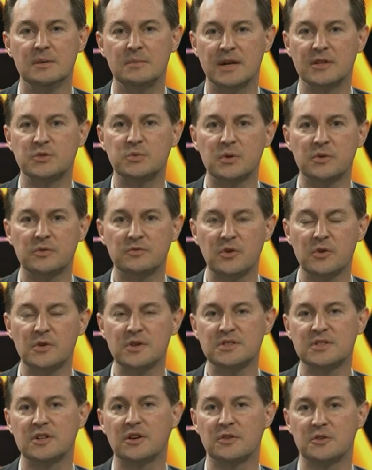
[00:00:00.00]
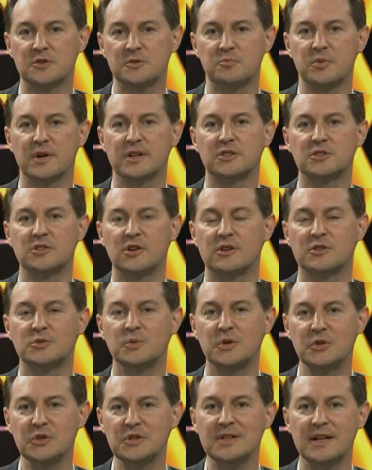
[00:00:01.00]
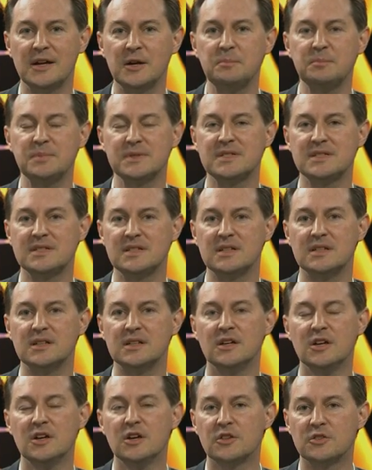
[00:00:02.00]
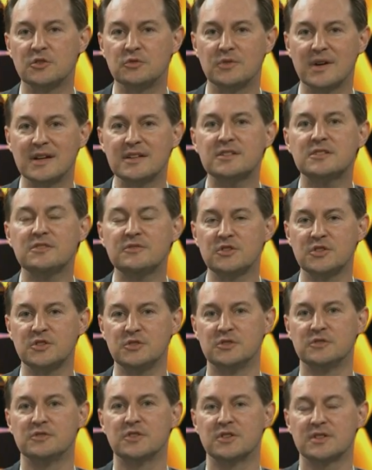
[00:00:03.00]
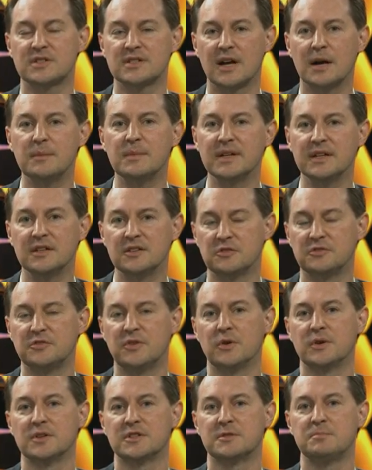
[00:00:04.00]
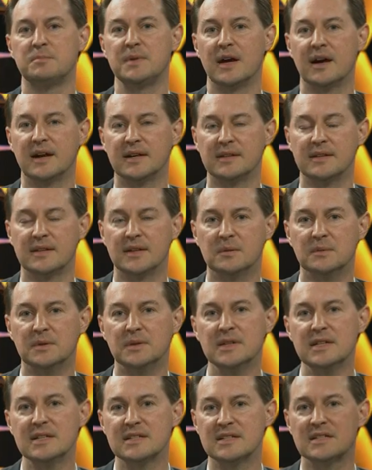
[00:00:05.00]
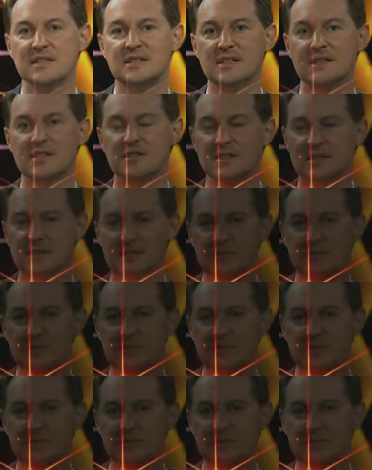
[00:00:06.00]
But as we were focusing on those bright stars, we couldn't help but see the rest of the universe coming into focus behind them, to see the,